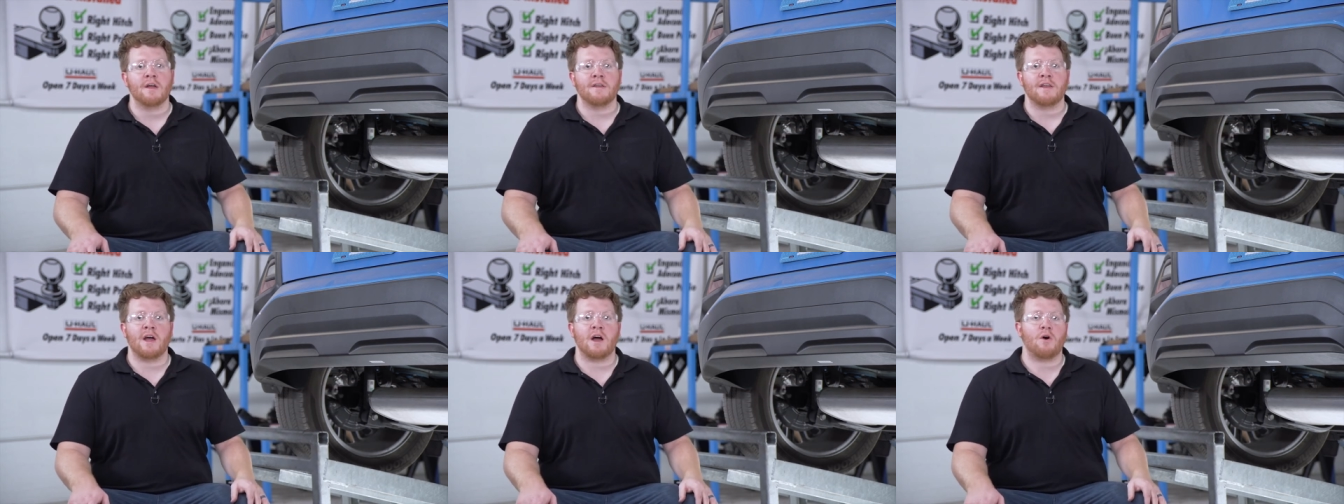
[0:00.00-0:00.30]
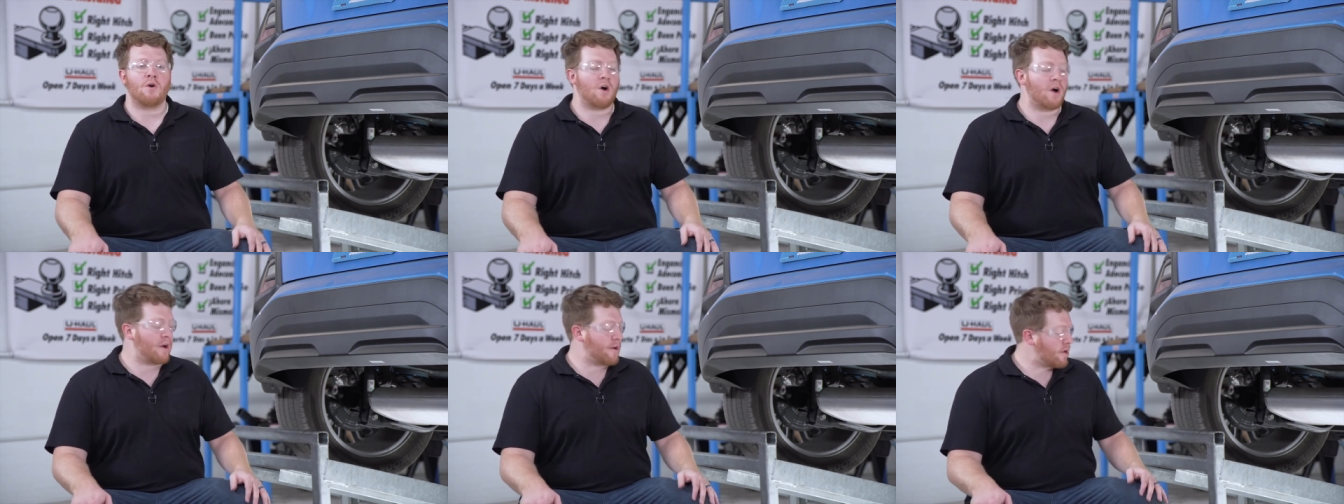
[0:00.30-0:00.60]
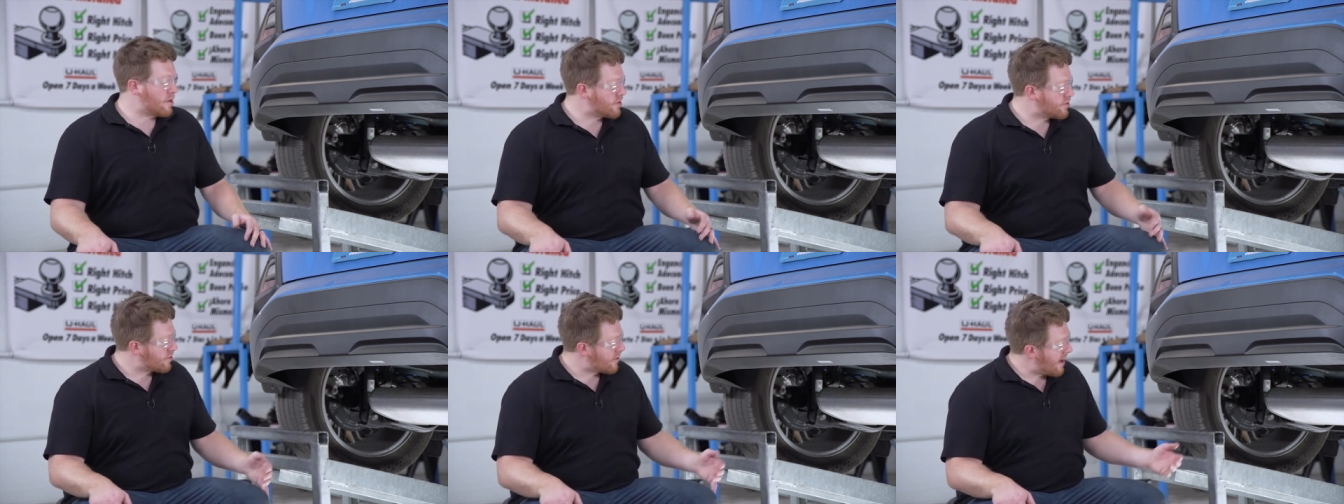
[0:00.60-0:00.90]
Now on
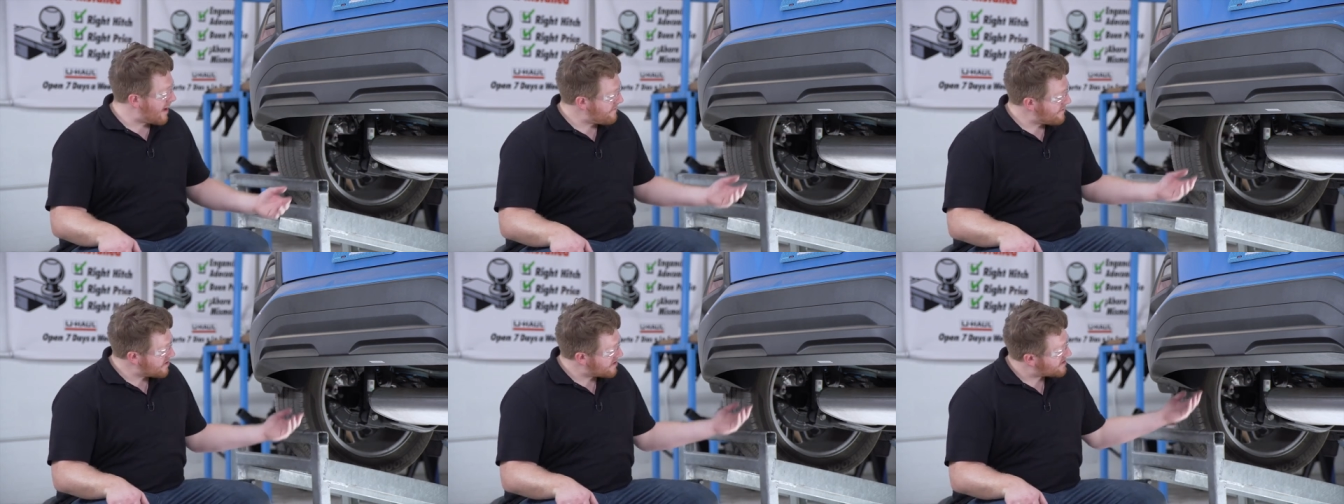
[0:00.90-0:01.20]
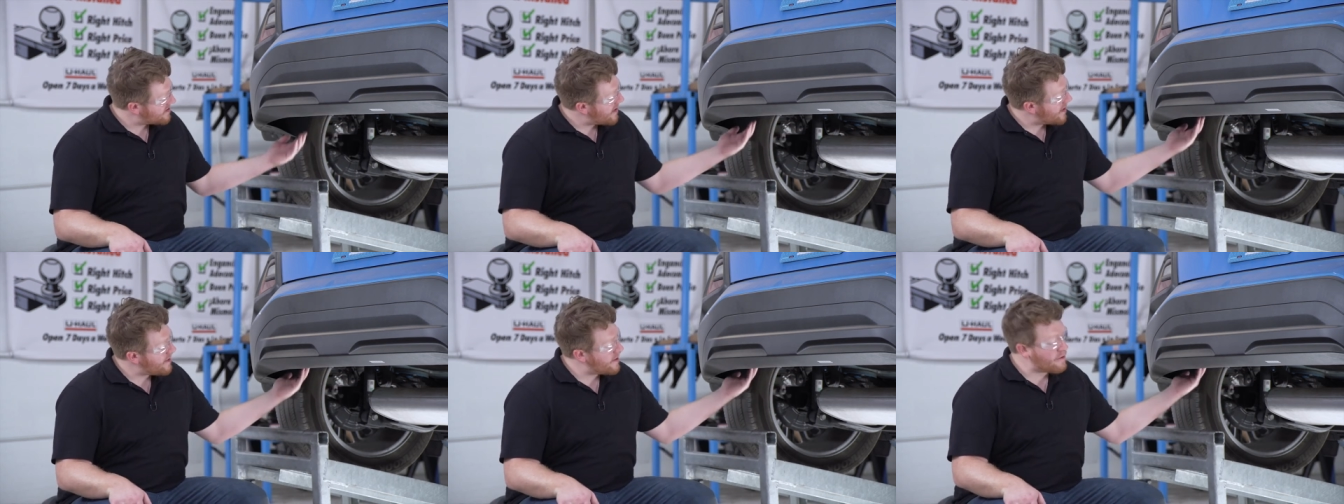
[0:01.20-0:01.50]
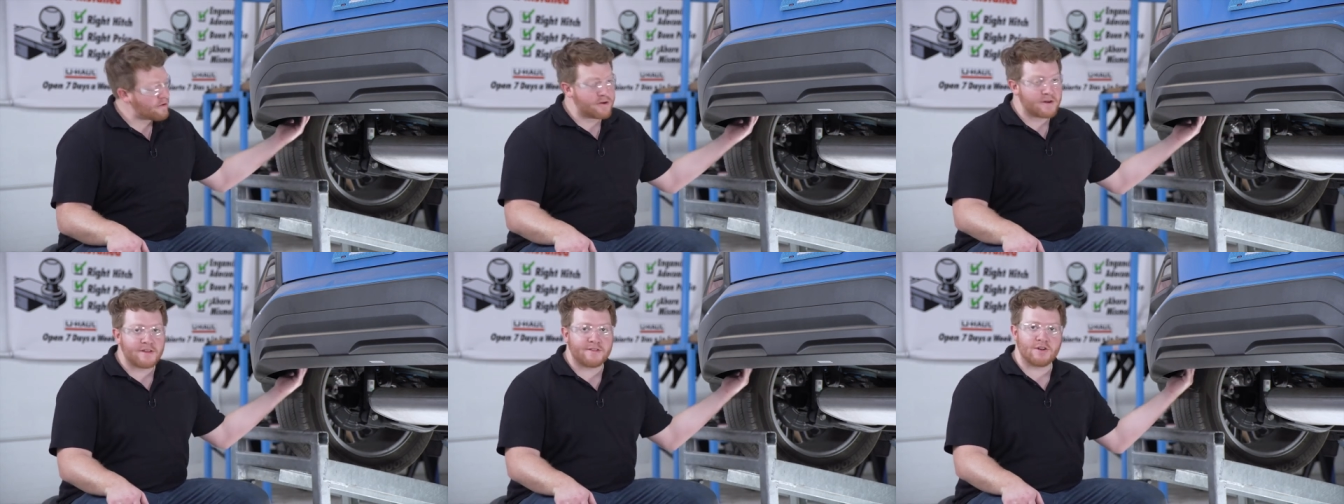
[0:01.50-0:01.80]
our driver's side,
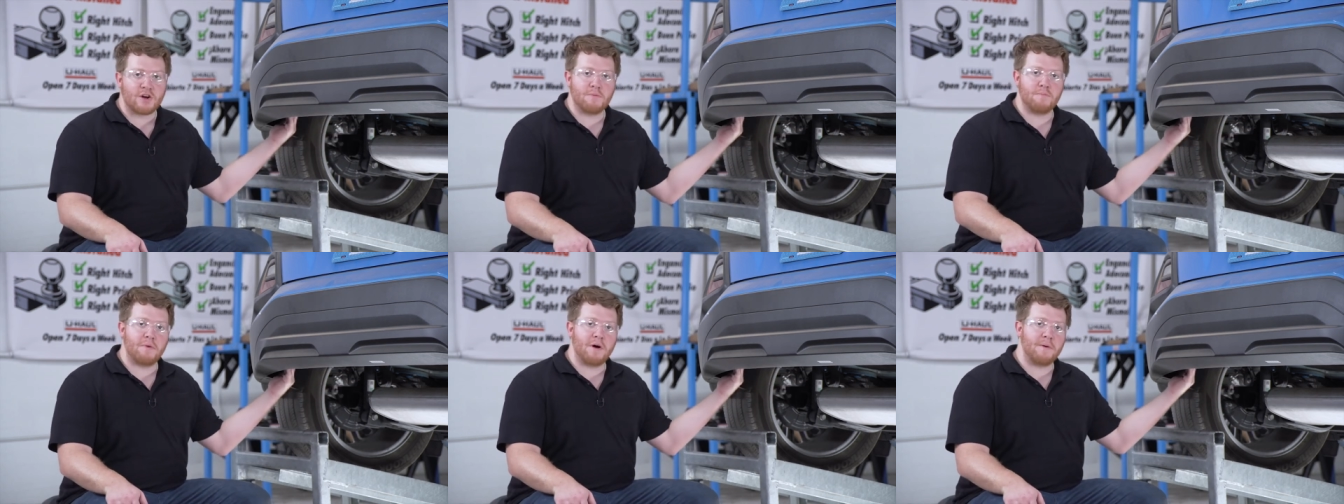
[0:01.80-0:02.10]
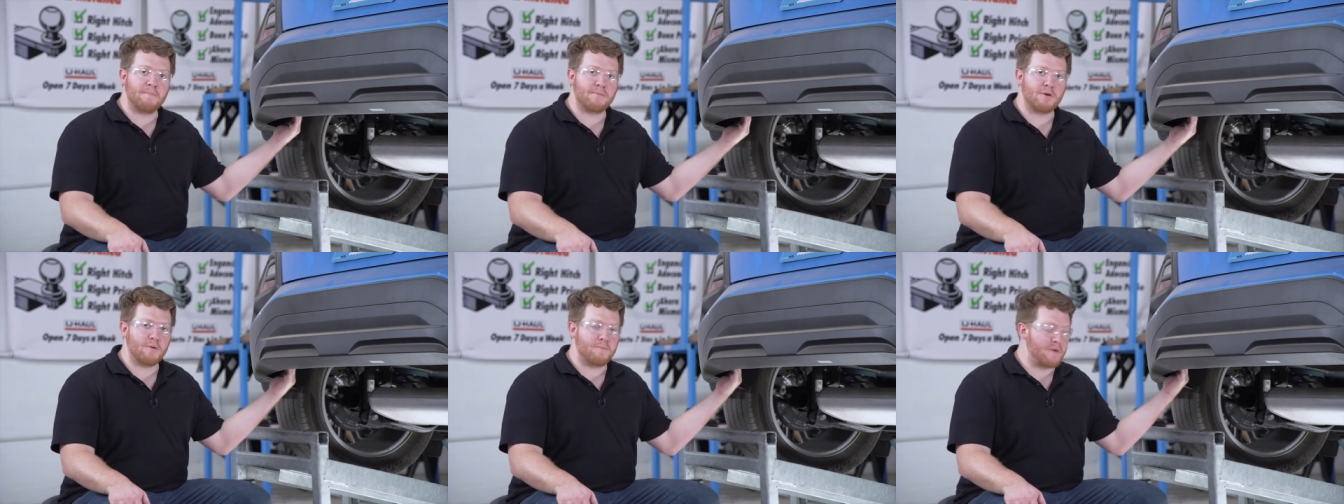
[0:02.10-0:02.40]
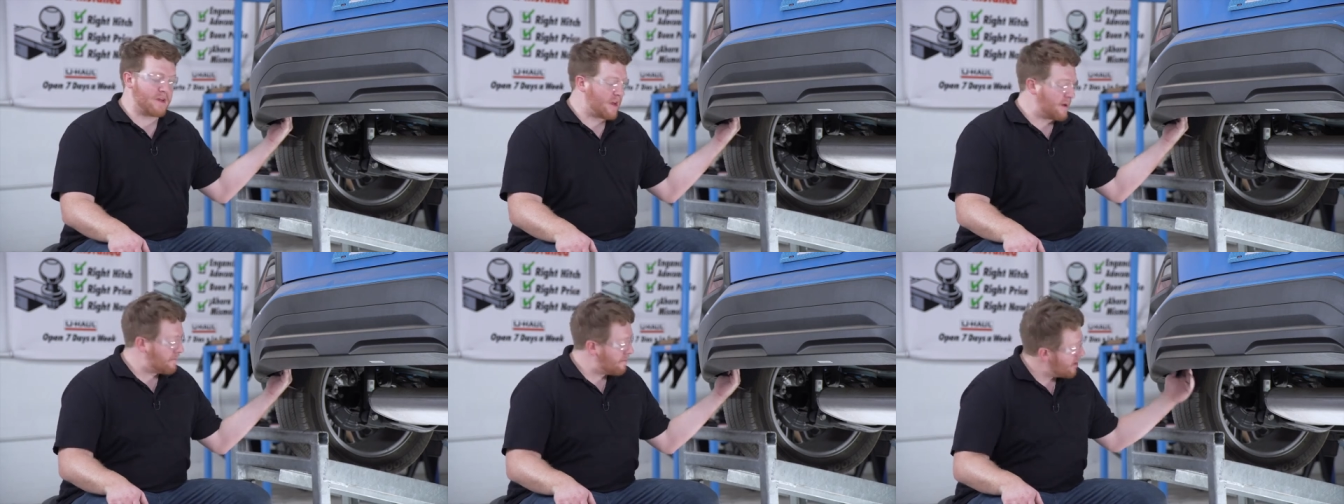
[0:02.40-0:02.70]
underneath our bumper
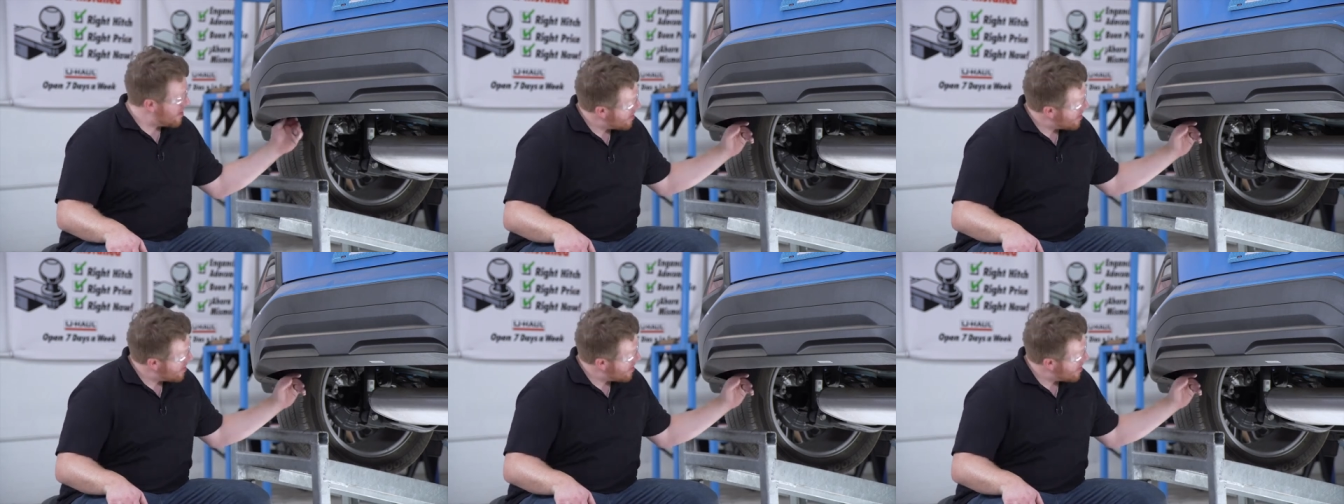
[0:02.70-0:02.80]
beam,